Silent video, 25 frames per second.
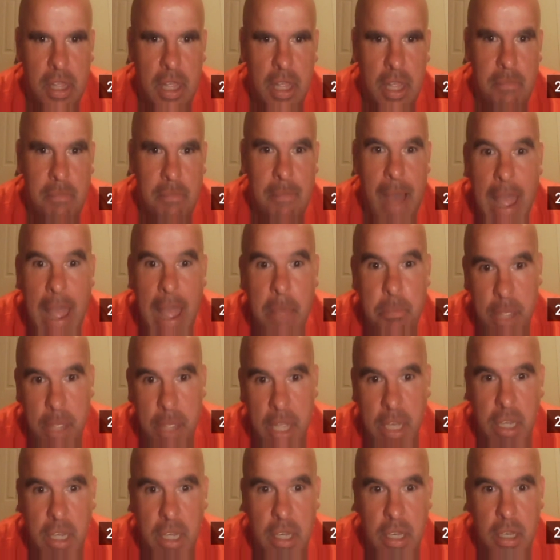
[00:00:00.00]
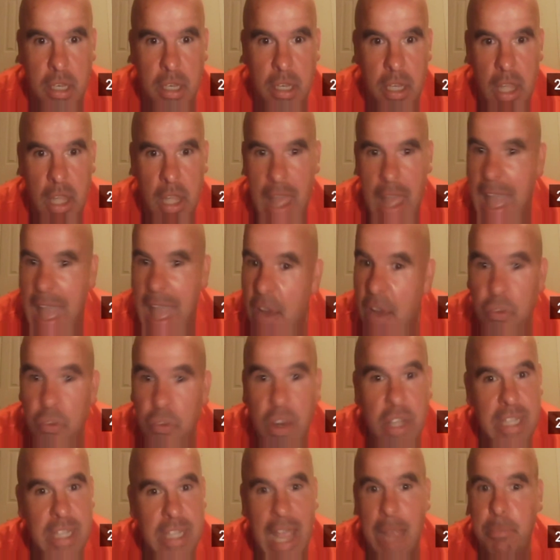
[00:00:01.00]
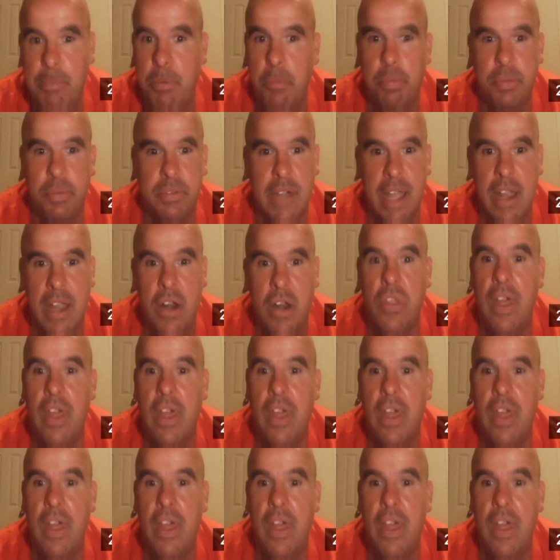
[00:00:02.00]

In my opinion, every type of player